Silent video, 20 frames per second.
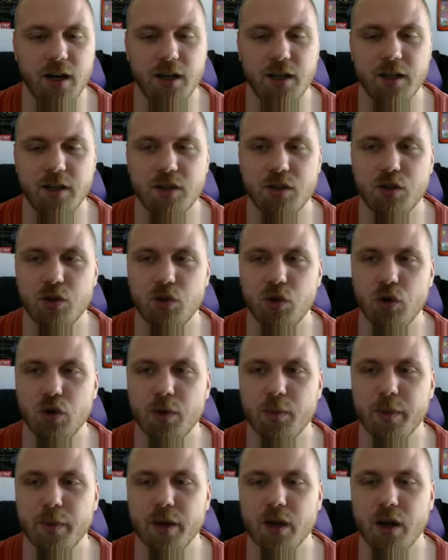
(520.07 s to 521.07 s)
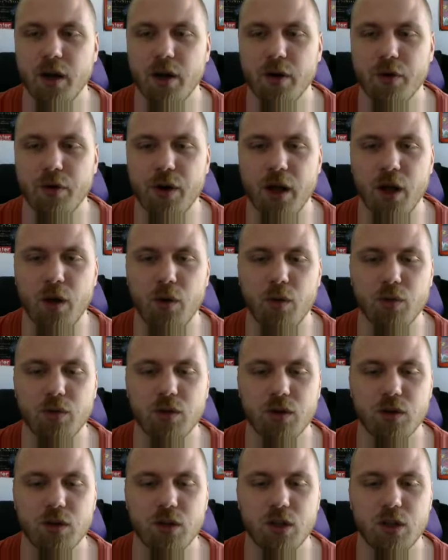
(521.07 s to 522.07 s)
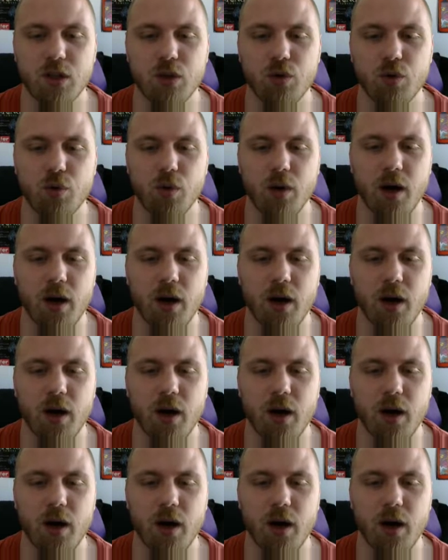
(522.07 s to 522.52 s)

It took me around 2